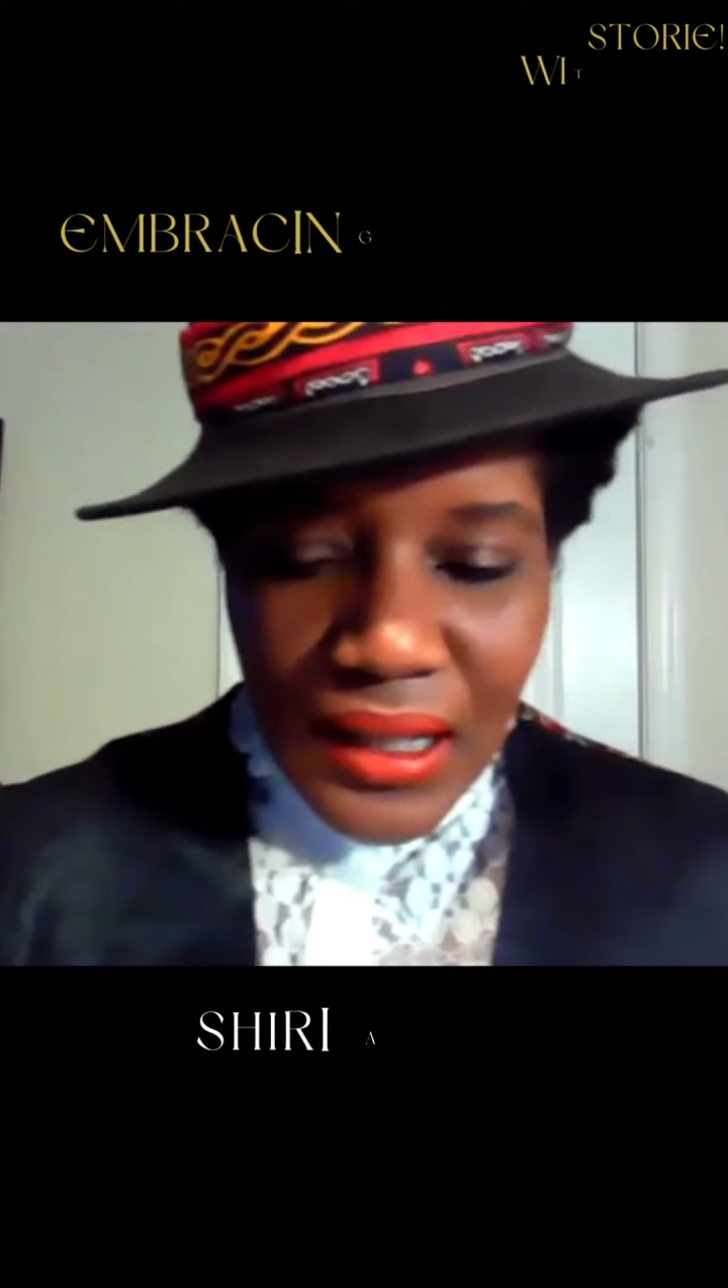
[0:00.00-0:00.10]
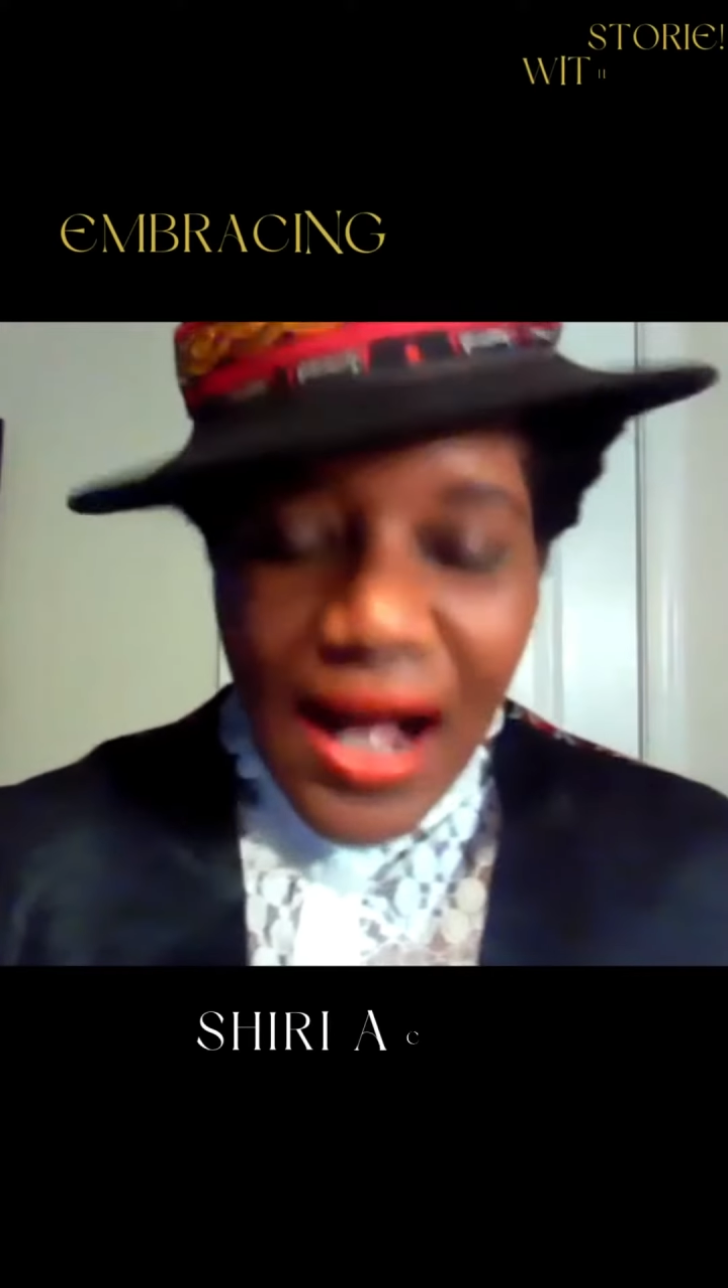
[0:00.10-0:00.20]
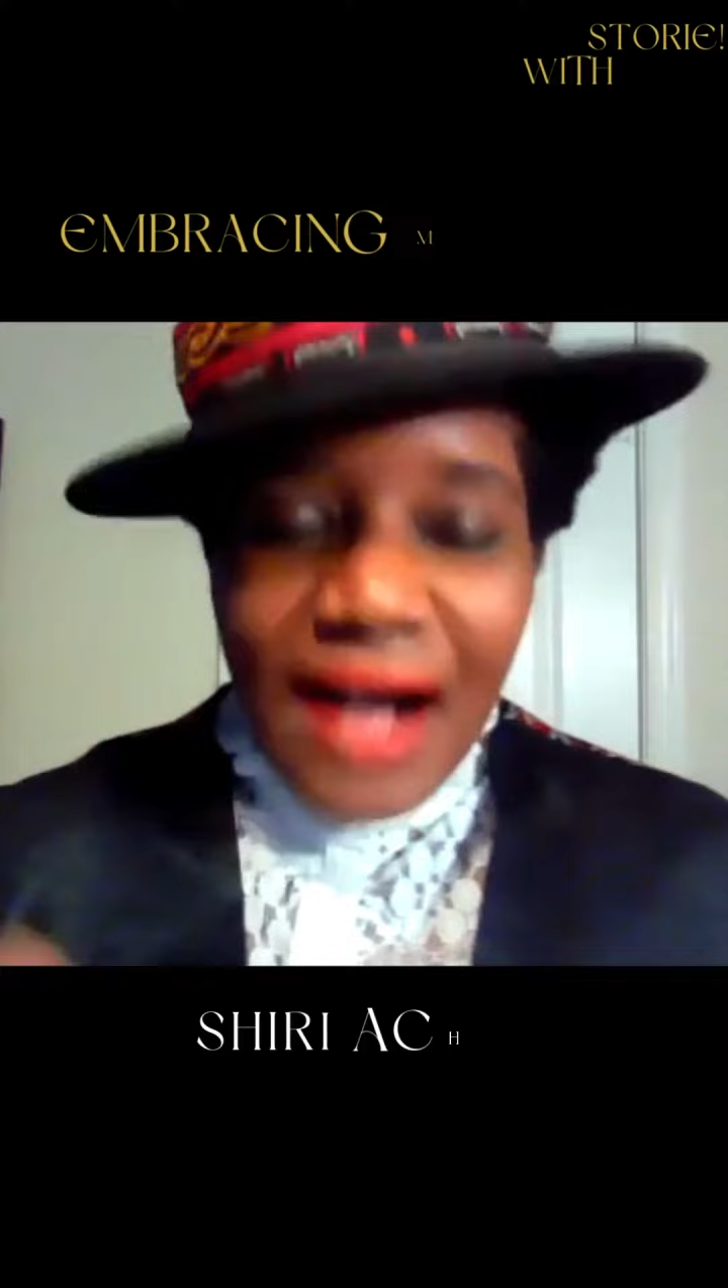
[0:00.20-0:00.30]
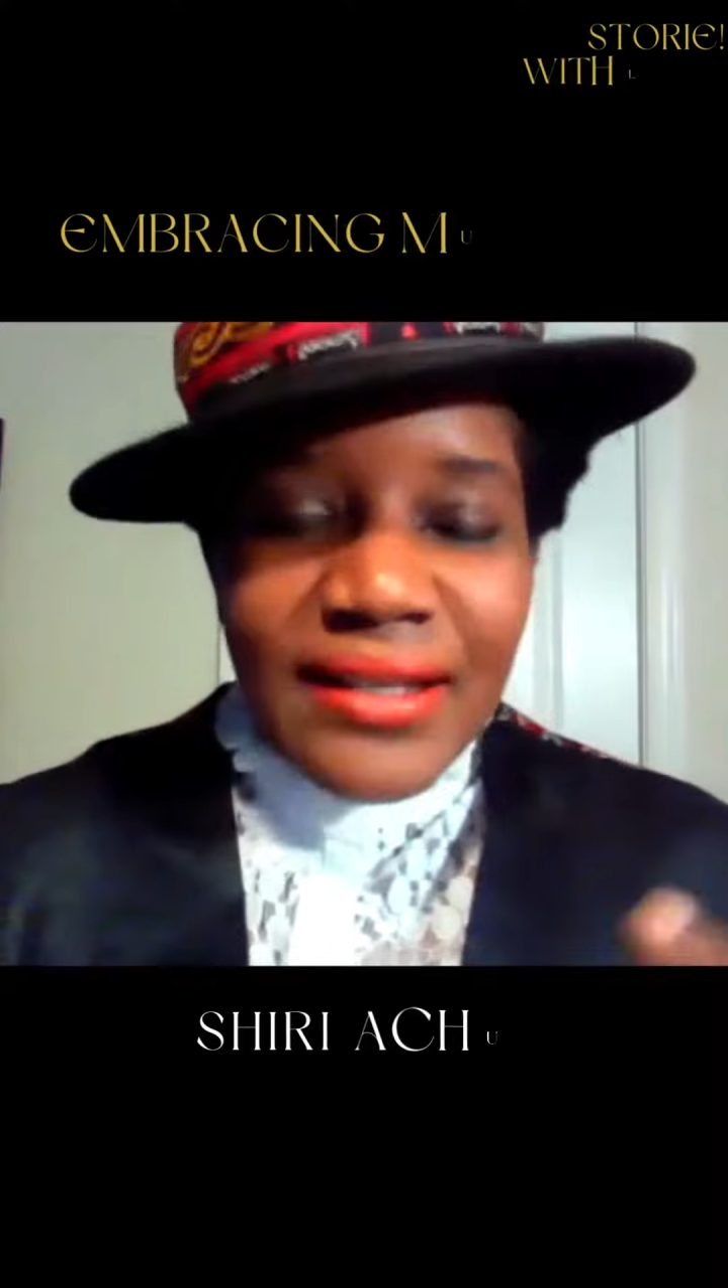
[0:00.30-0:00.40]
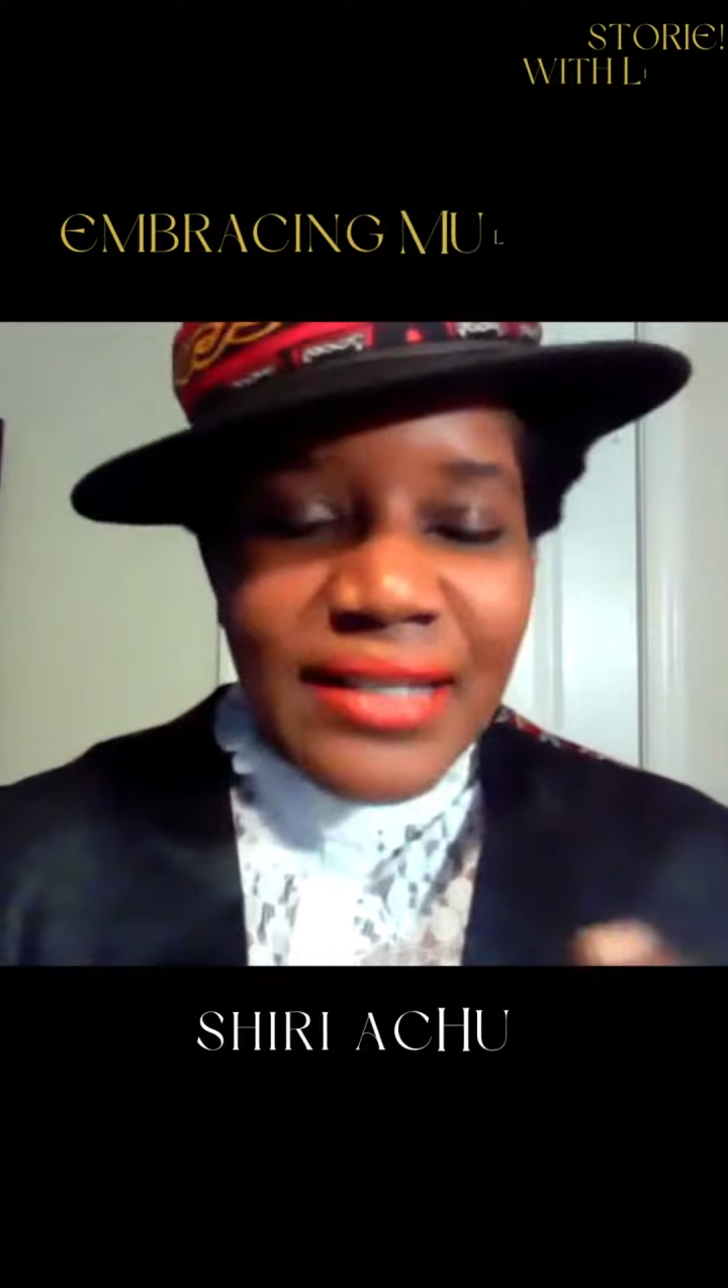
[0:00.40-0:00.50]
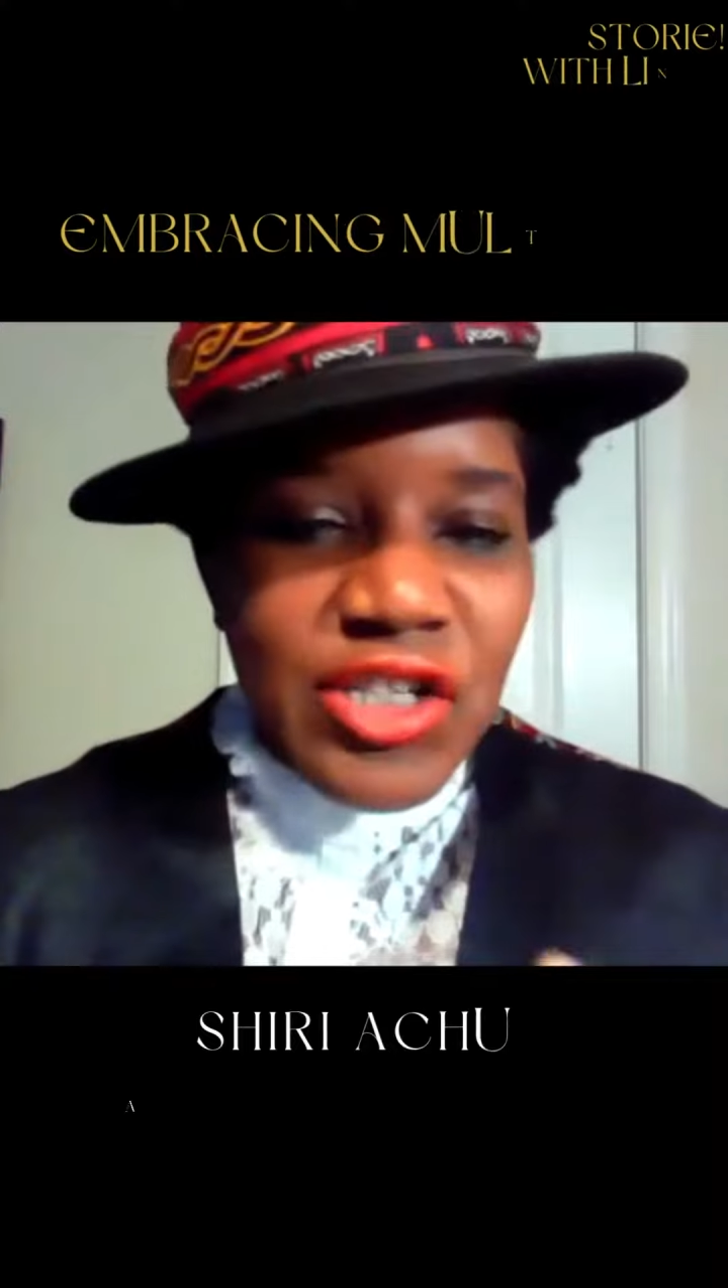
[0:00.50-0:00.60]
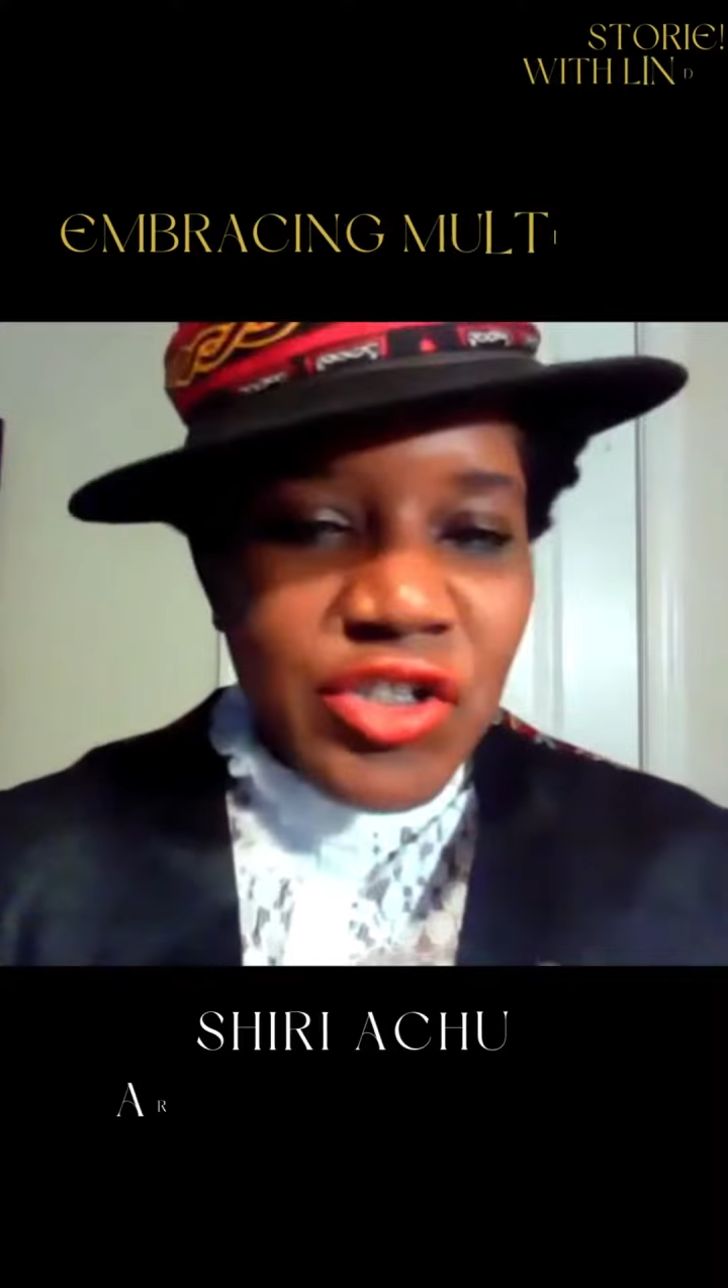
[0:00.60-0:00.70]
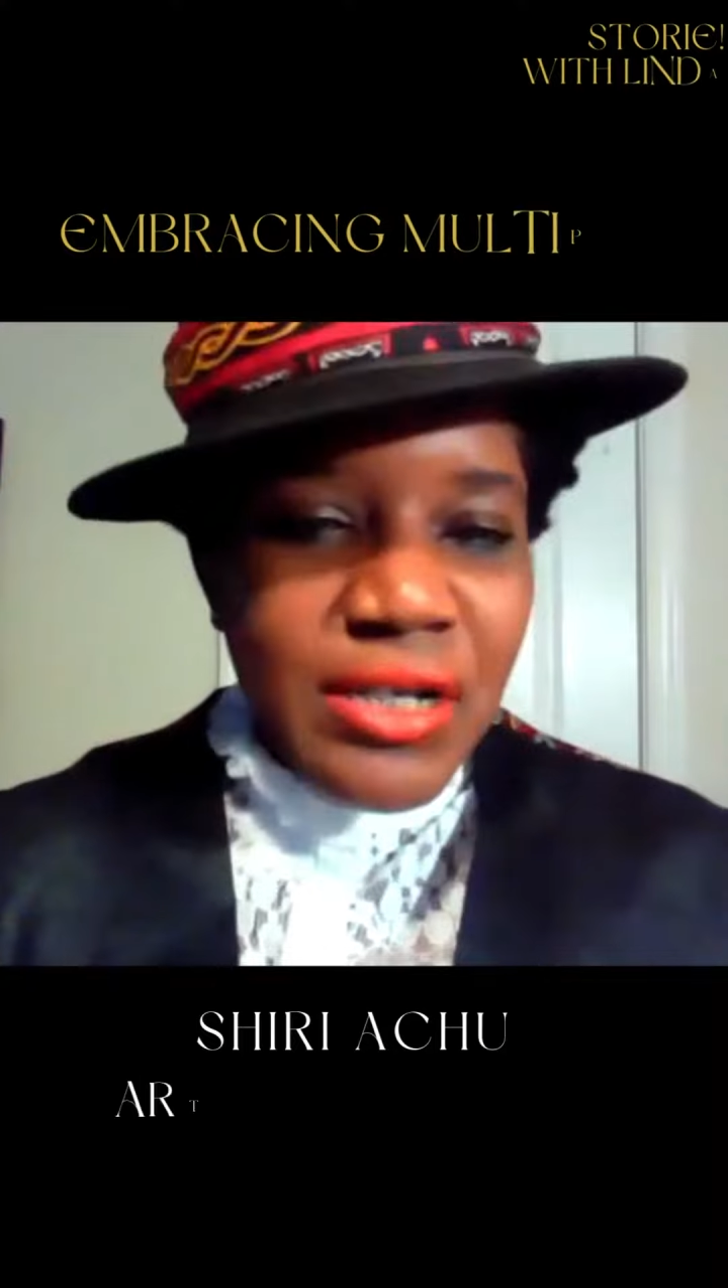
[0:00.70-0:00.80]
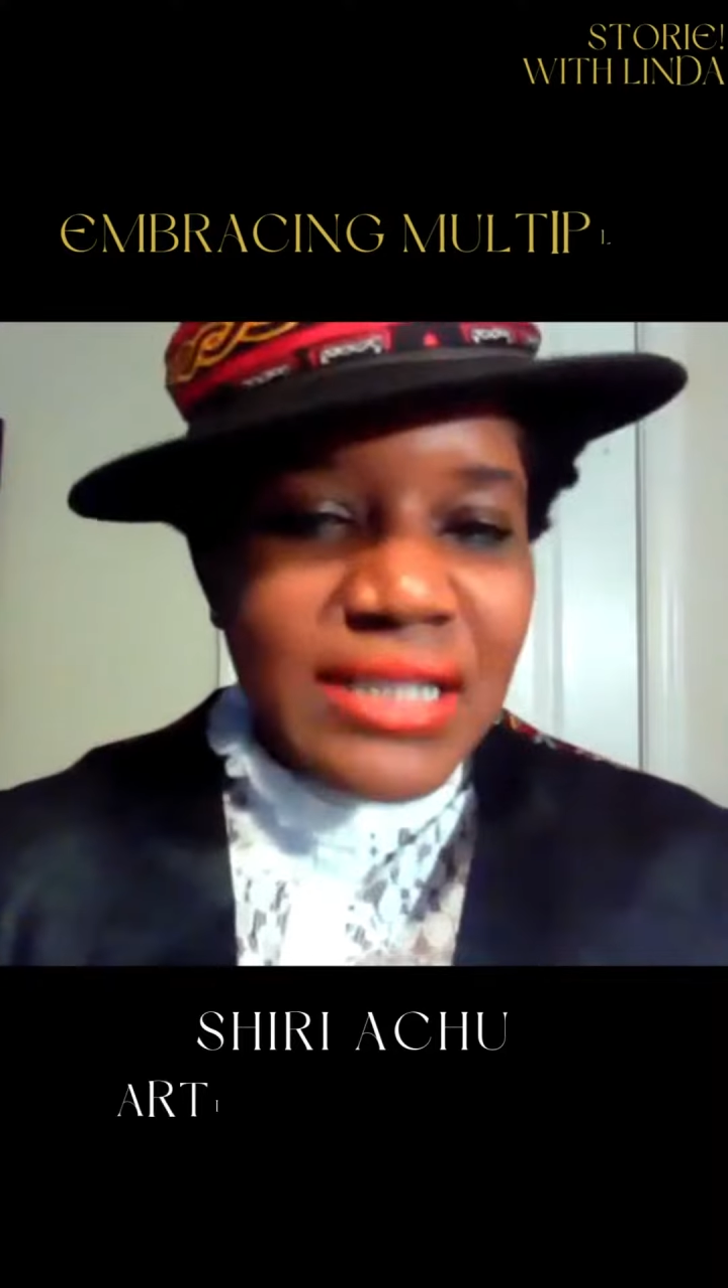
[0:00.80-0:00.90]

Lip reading: architecture